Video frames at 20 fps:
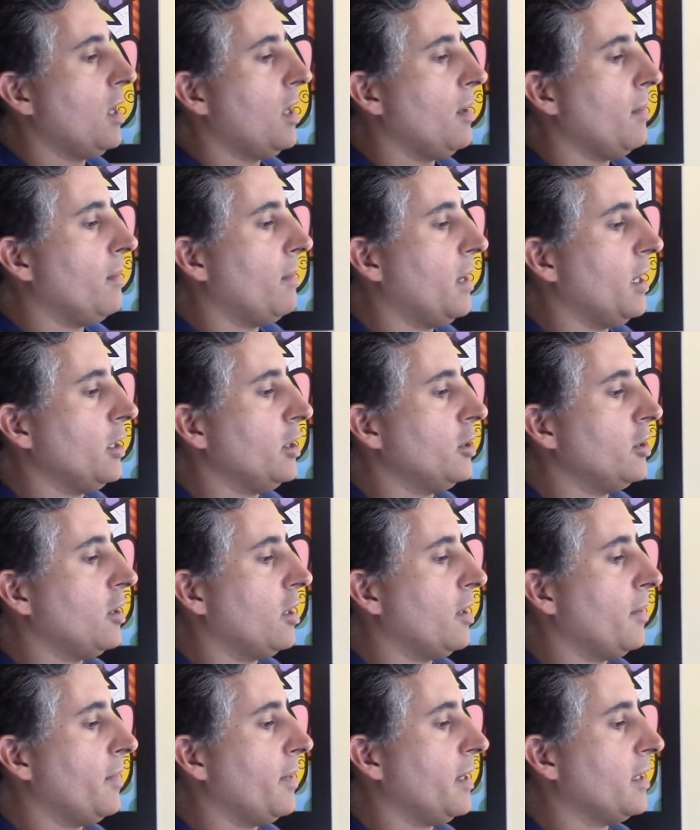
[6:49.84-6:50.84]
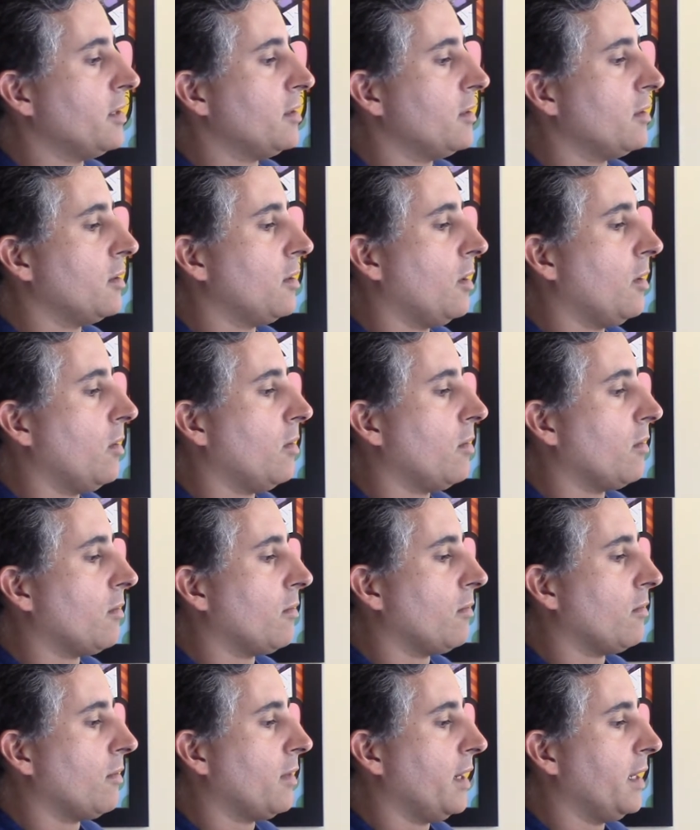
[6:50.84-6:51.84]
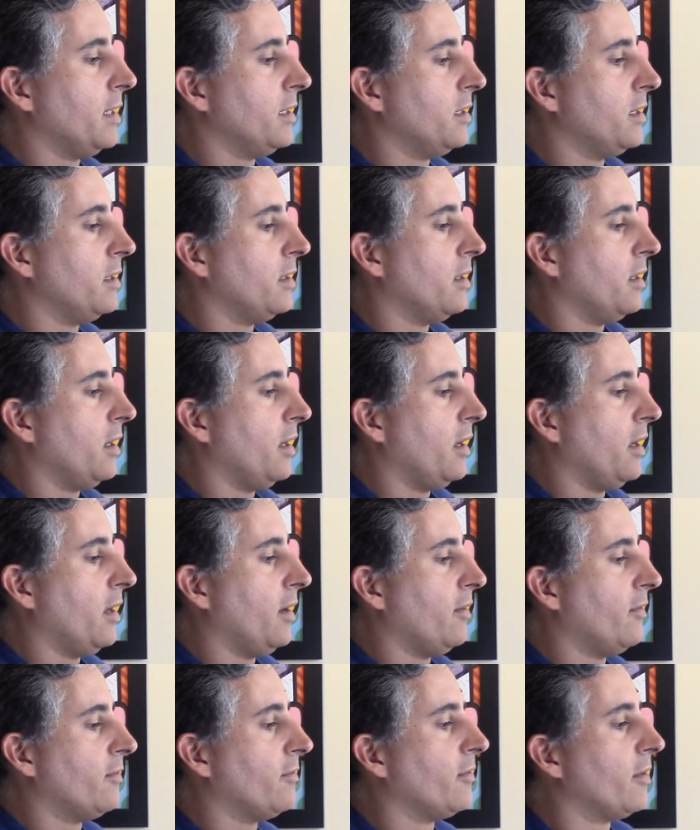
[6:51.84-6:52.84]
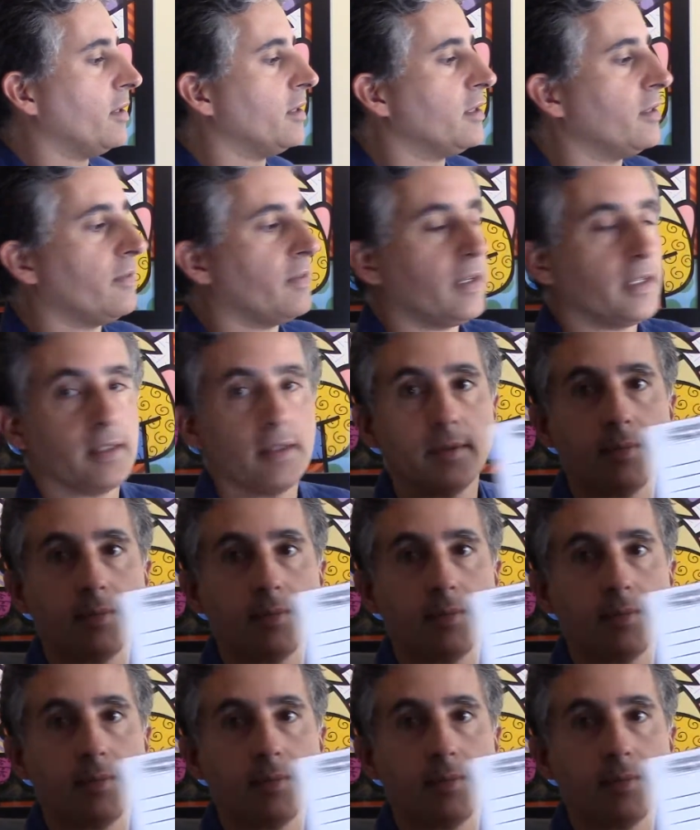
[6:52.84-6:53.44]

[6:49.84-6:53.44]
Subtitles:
my sharp has to go right in front of it.